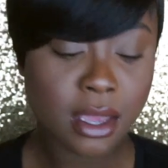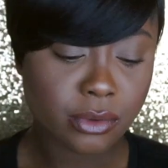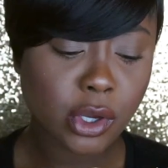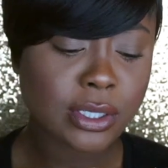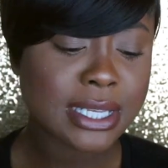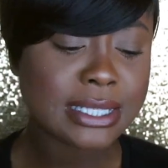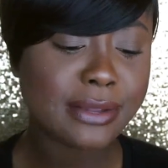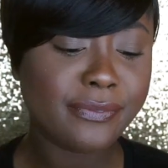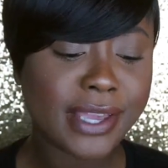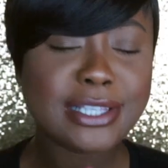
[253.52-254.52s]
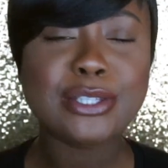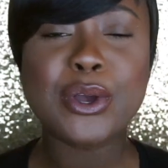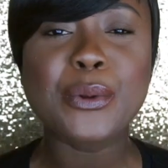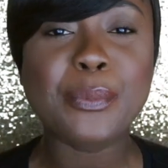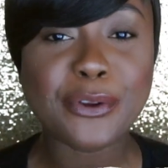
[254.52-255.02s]
no it says advanced
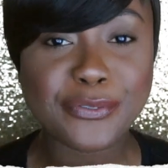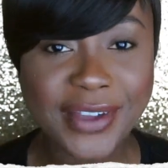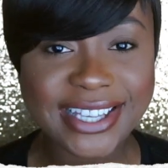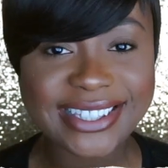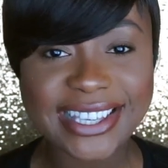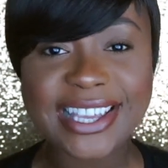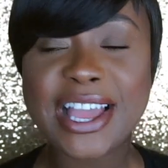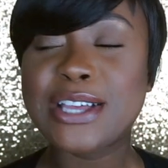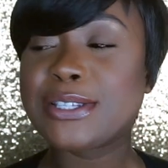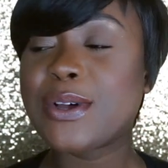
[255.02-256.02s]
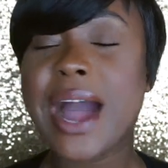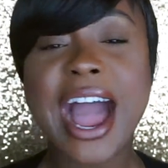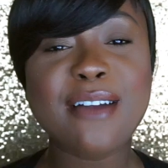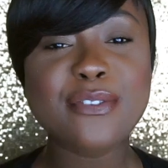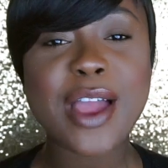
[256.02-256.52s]
tone perfecting so
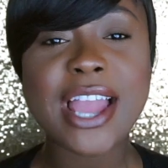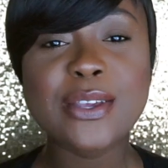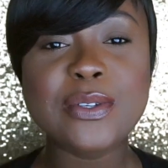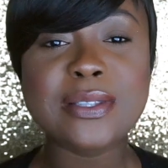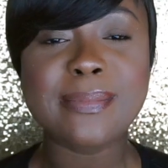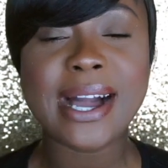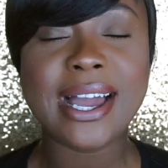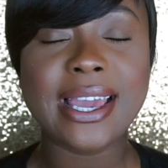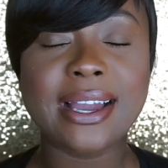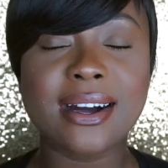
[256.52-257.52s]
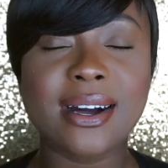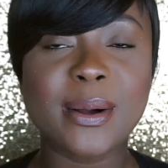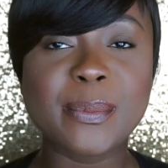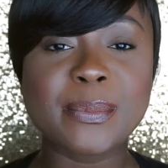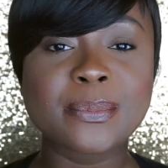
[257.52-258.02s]
after I use my
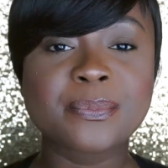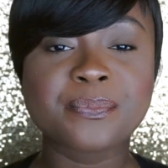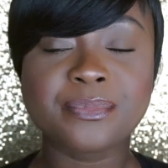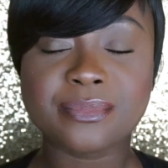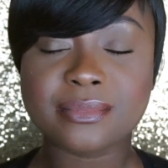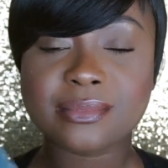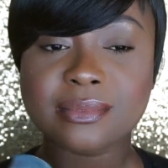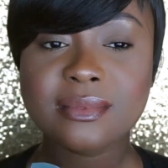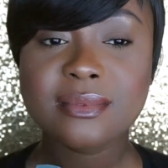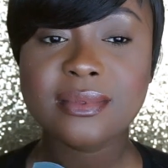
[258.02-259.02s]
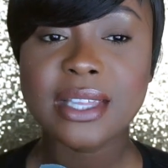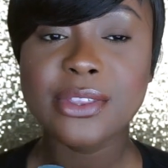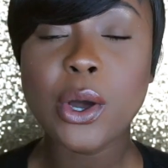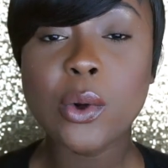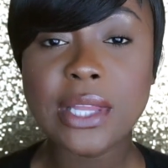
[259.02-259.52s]
um,
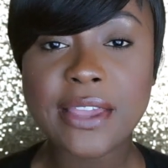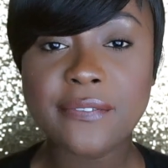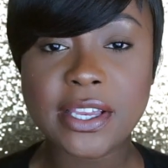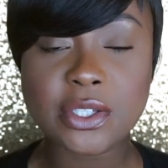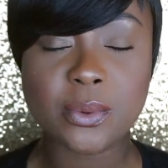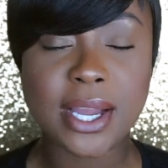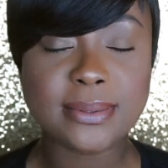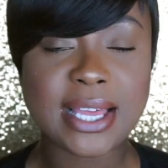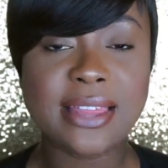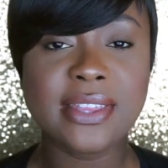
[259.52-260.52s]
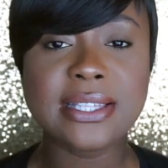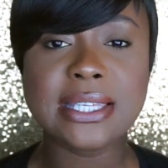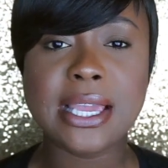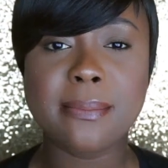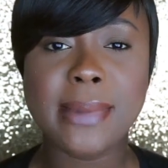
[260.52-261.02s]
the Olay facial wipes I then
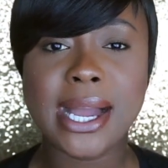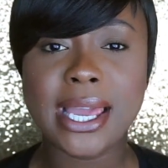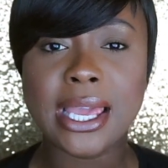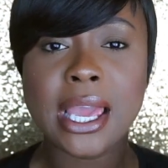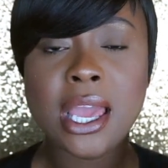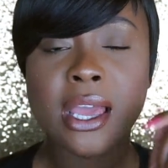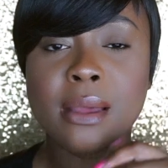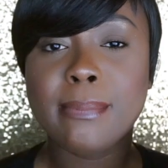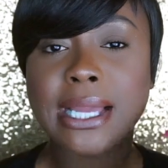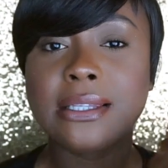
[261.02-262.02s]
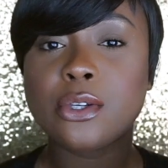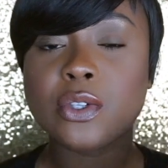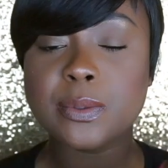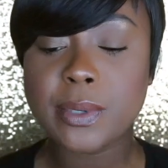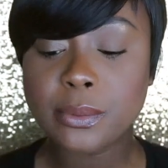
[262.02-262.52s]
take my my little
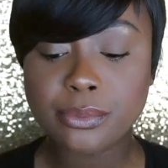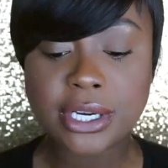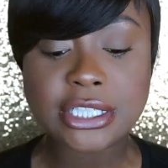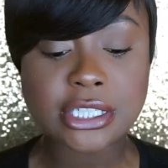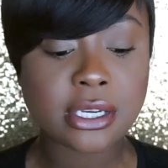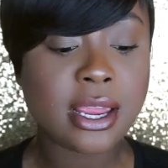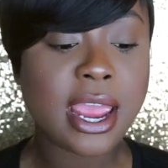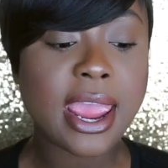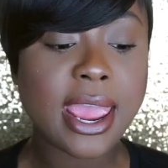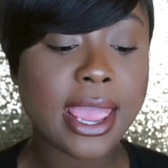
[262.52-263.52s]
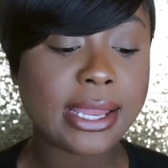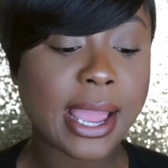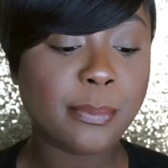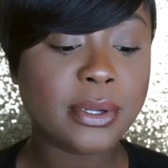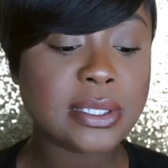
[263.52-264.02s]
spin brush and
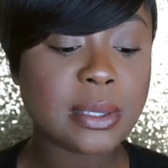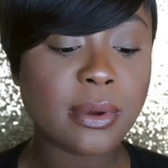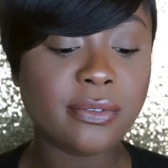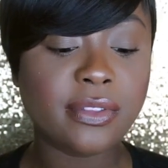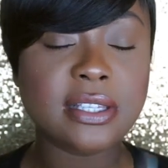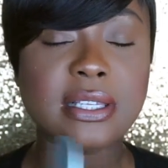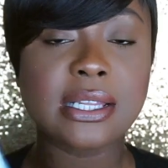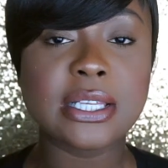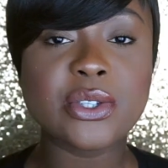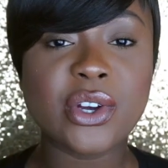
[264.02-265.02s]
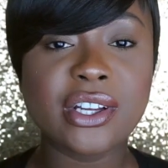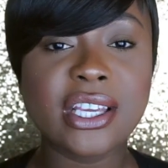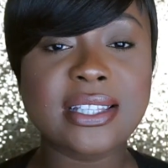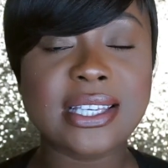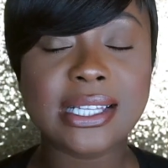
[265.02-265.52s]
I put some of this cleanser on
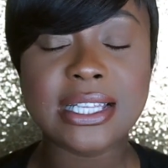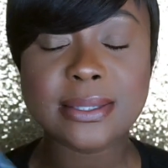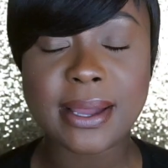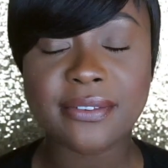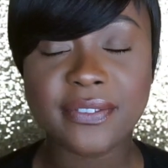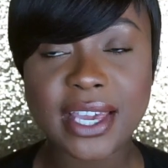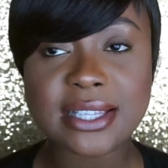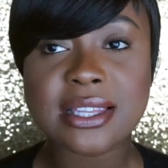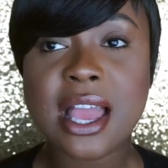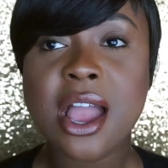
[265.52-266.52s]
it to cleanse my face